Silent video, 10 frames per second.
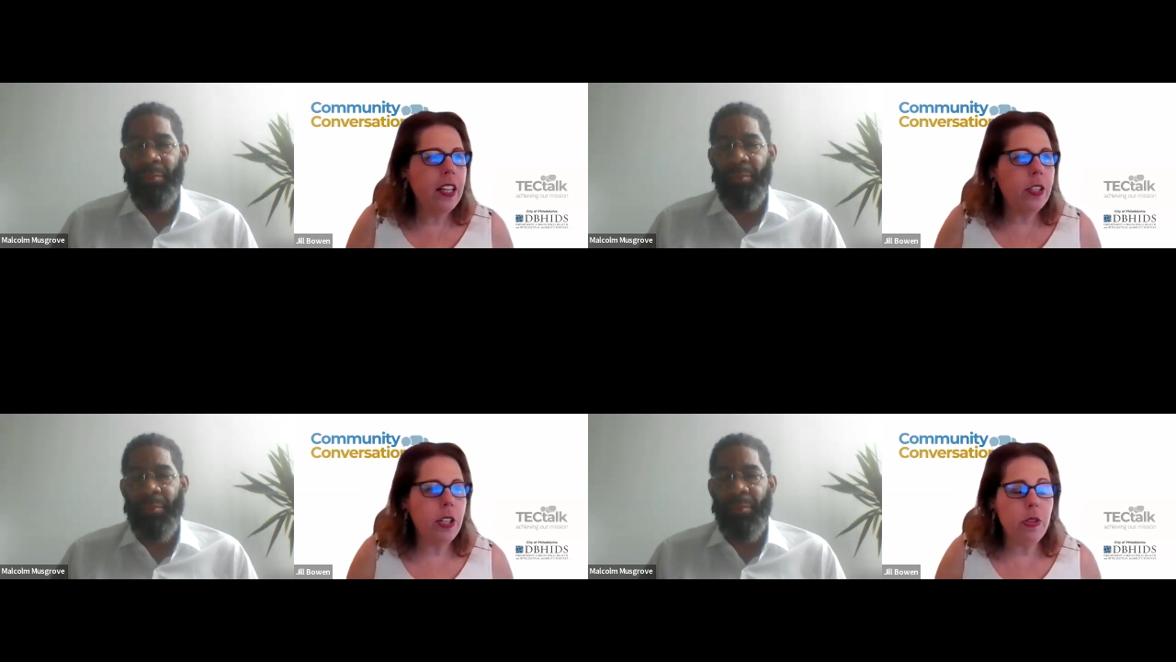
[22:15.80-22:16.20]

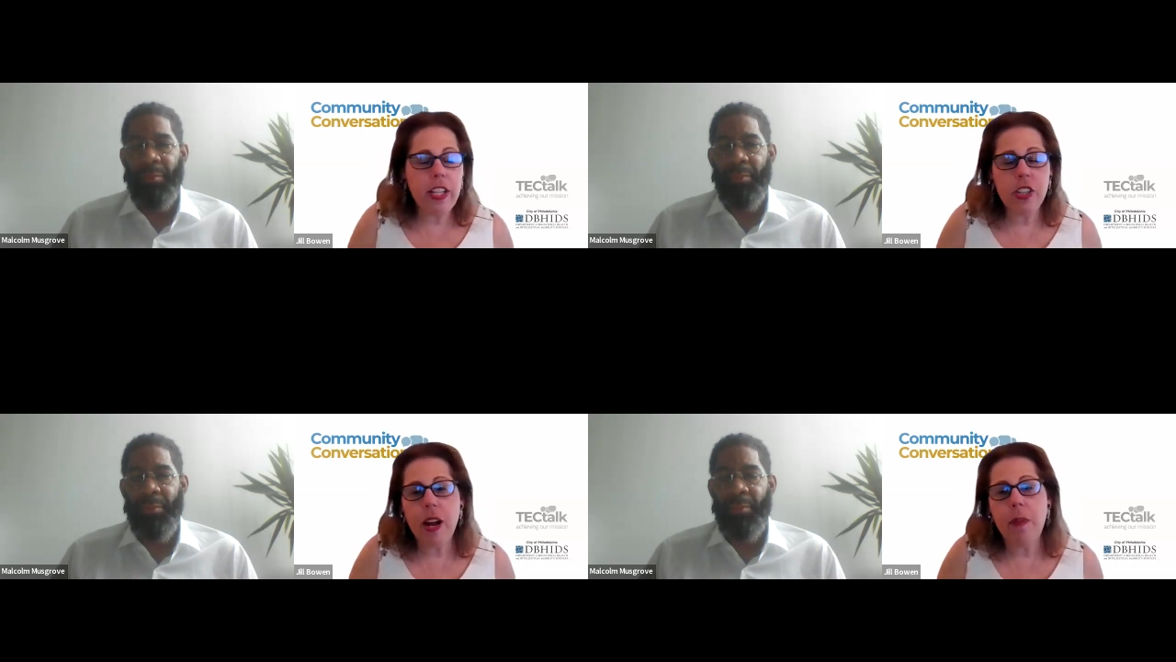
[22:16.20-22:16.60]
Speaker 1: to
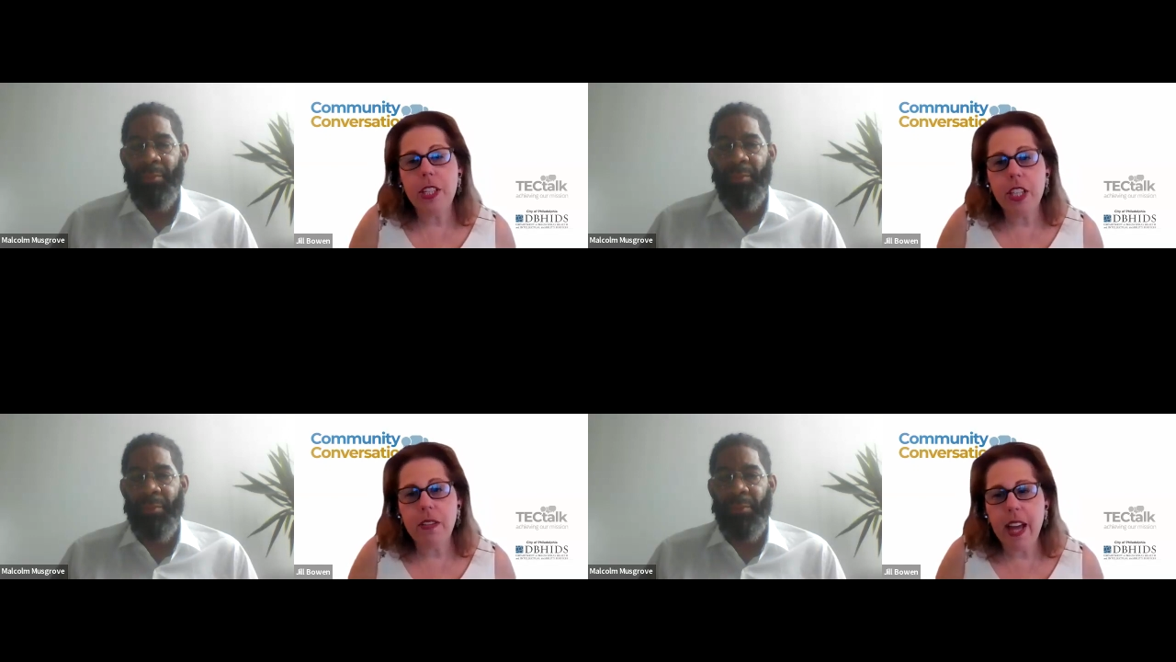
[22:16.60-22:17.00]
address trauma,
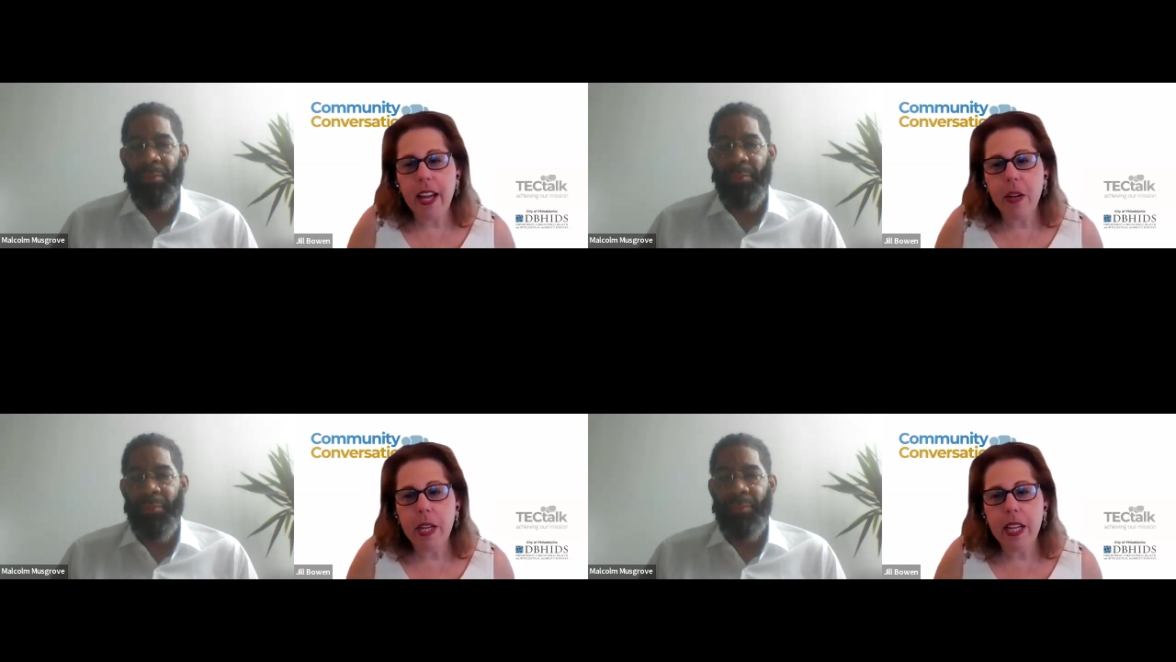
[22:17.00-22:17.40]
achieve
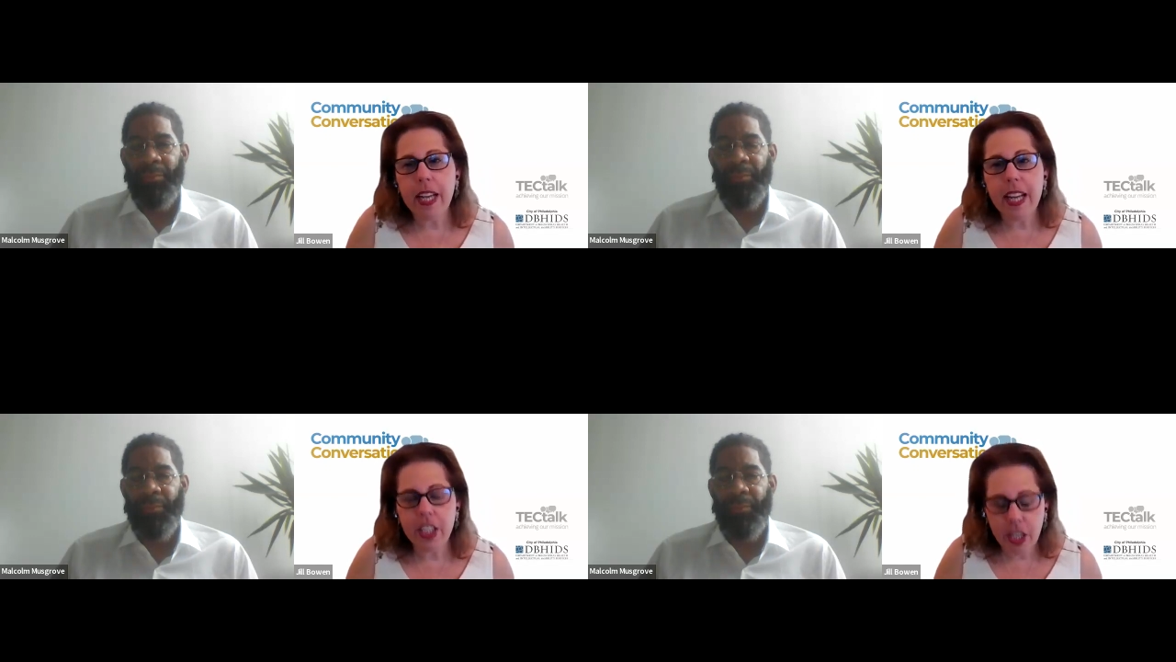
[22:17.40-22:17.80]
equity,
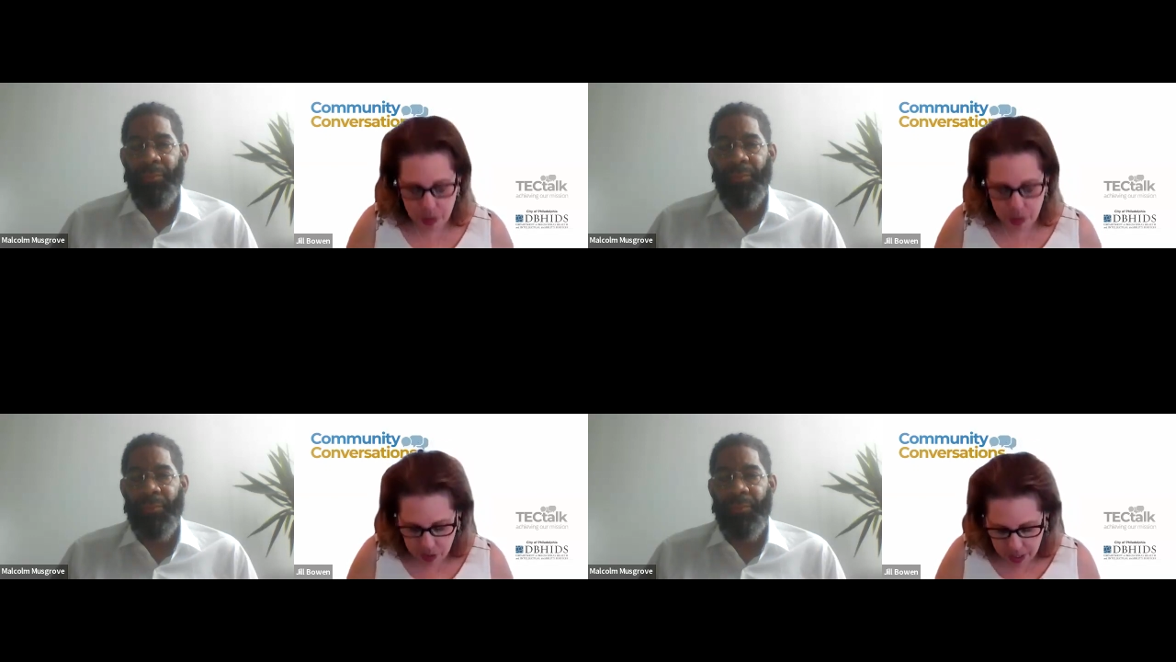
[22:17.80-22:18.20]
engage
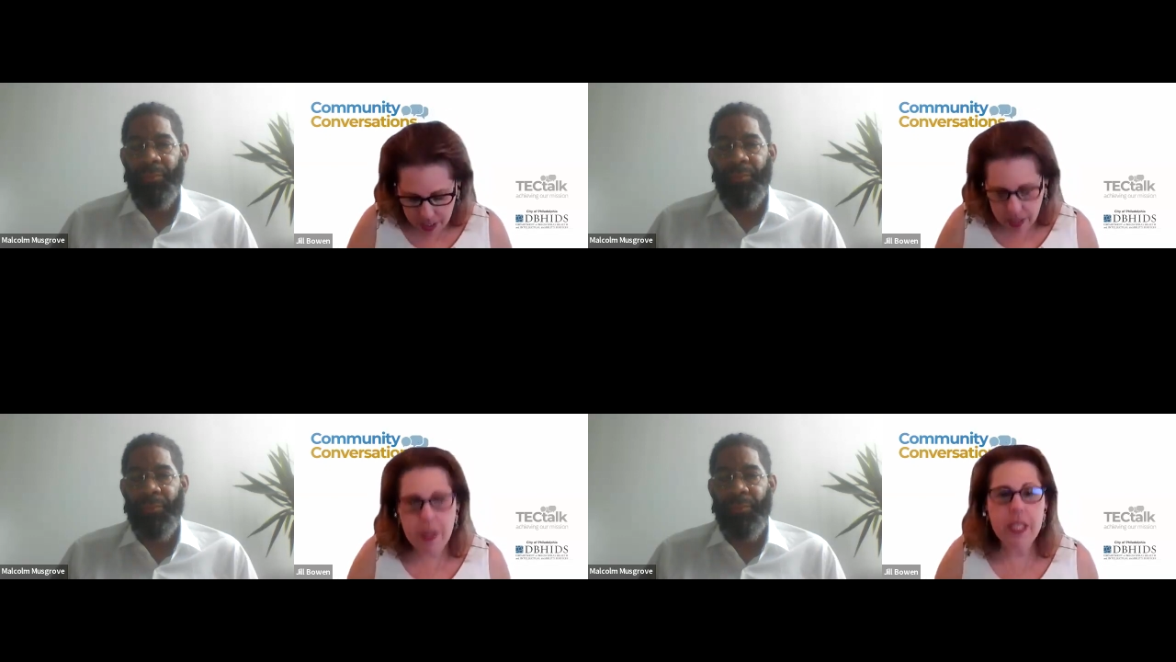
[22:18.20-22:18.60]
community. And
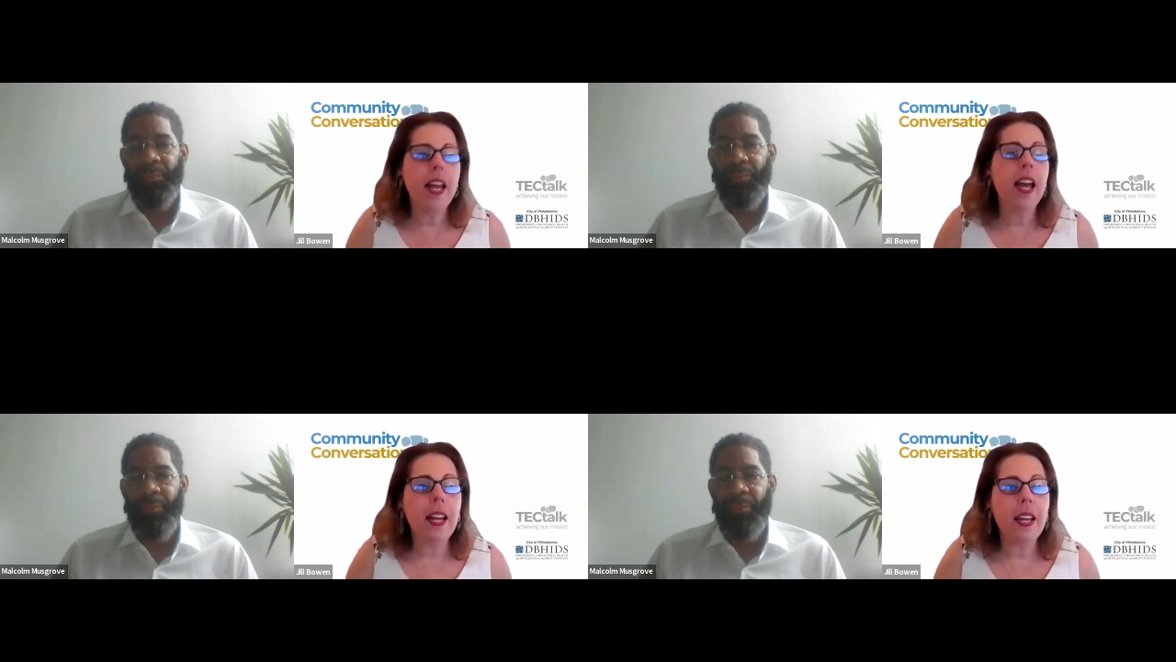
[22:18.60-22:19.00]
let me
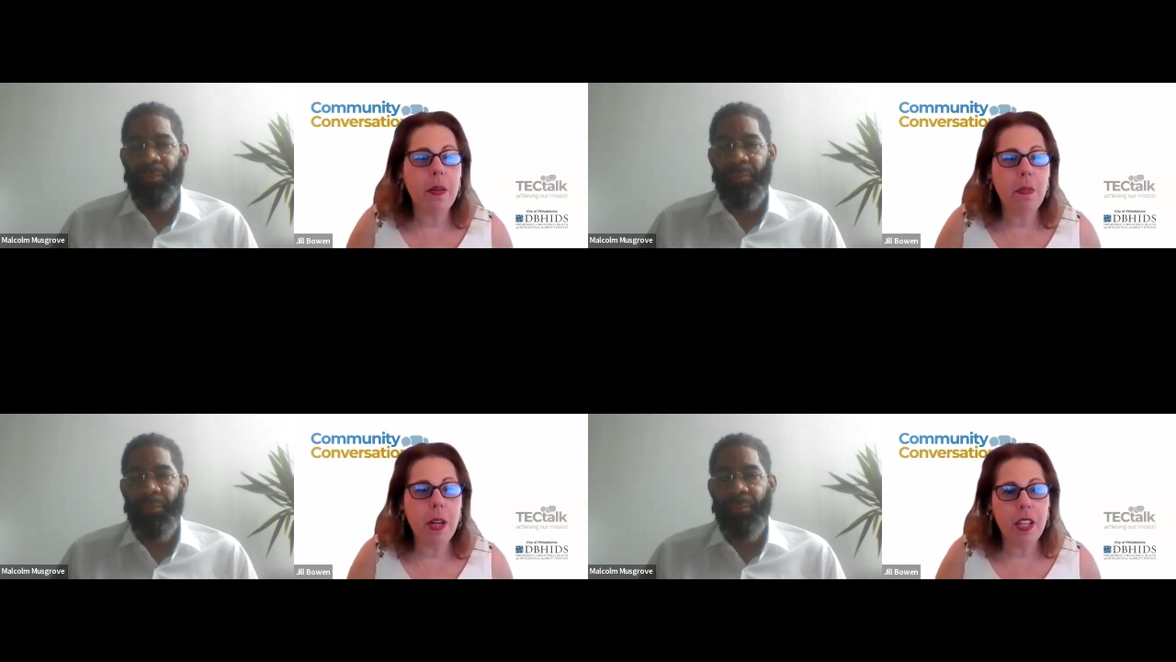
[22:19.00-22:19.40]
say,
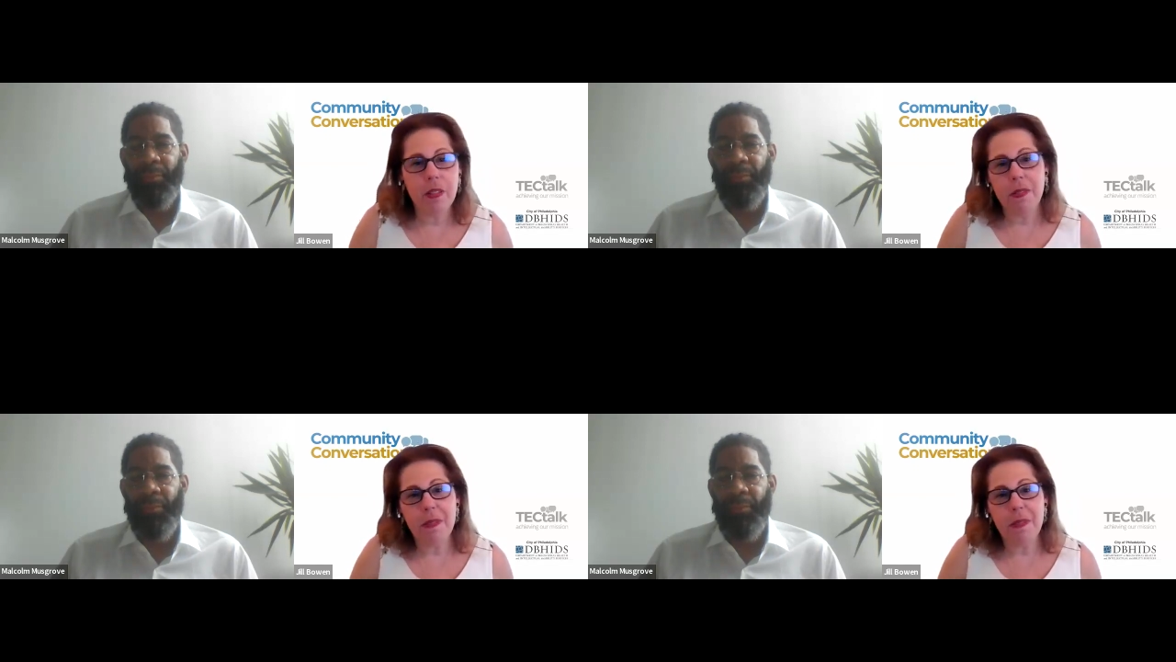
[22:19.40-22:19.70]
Malcolm,